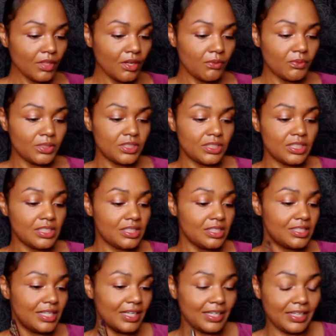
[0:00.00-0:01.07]
which this
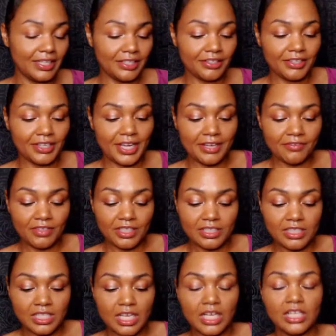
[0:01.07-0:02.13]
deck here gave us
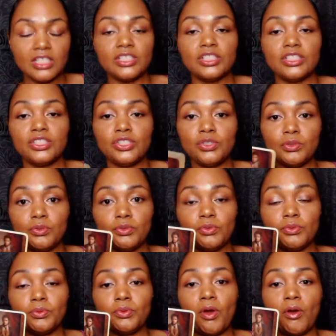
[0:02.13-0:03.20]

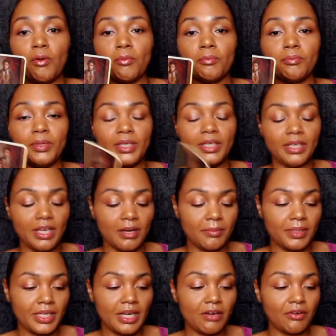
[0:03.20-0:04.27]
to be
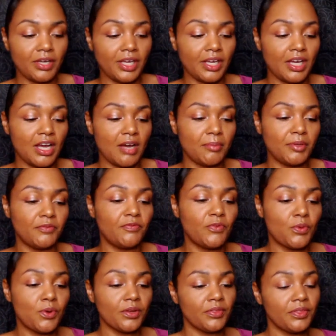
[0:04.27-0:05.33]
coming out and coming
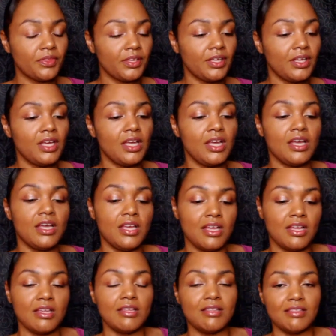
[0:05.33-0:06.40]
forth.
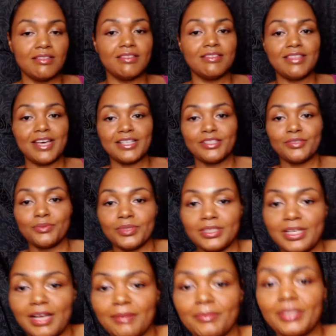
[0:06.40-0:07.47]
That's what
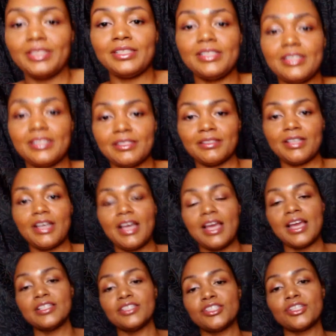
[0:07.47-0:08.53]
time it is.
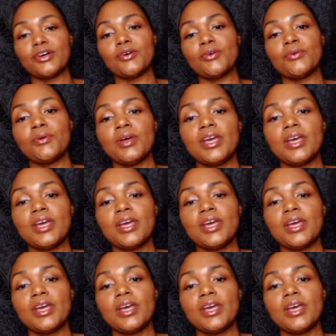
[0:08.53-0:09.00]
And so